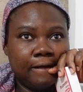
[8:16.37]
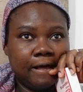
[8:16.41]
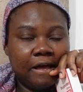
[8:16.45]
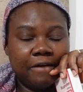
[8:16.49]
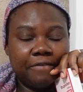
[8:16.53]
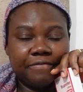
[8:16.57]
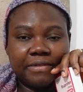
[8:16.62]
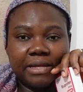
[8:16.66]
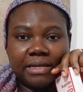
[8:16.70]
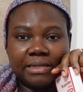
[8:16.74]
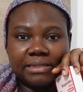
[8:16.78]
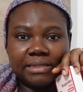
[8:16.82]

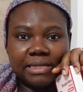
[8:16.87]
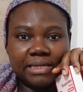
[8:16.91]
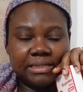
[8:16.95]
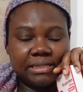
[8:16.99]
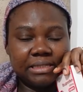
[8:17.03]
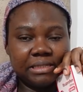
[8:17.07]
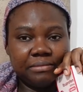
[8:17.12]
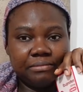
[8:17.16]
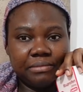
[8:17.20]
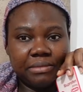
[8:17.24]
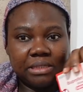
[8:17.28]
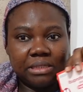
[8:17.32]

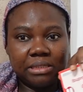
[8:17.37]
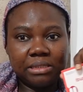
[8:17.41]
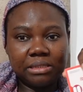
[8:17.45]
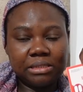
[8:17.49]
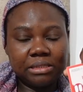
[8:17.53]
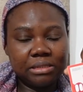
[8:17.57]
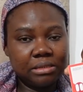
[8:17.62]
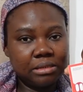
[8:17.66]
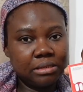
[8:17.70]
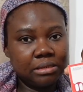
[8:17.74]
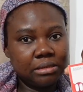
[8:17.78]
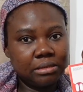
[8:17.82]
30
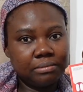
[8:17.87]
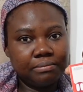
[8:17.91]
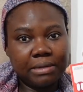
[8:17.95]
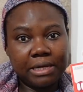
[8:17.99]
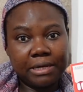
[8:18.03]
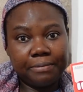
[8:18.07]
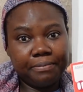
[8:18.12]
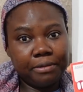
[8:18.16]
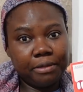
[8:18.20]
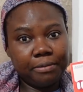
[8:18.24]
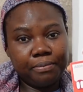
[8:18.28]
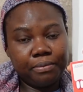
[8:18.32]
minutes,
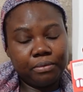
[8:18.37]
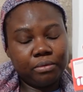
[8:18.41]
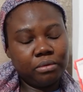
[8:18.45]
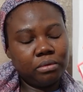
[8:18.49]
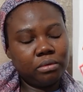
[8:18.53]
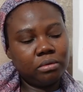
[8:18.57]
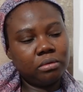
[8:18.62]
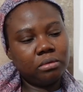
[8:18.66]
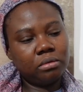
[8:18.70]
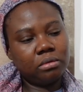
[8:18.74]
my people,